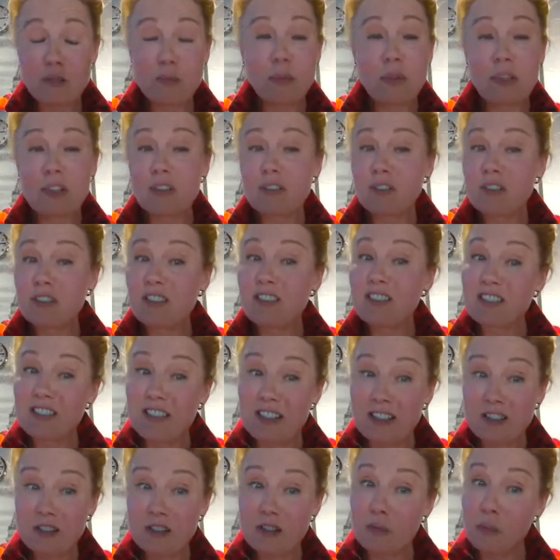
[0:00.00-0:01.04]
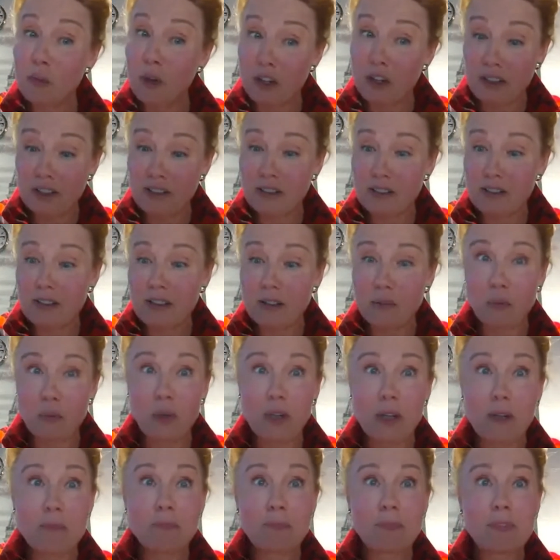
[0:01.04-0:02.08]
because it's nice to market it that
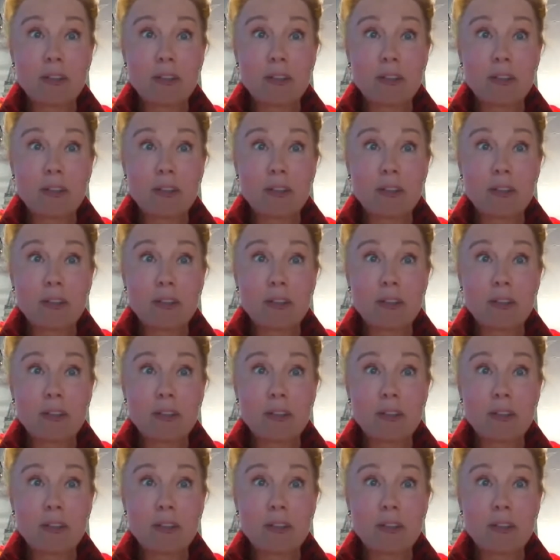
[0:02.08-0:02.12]
way?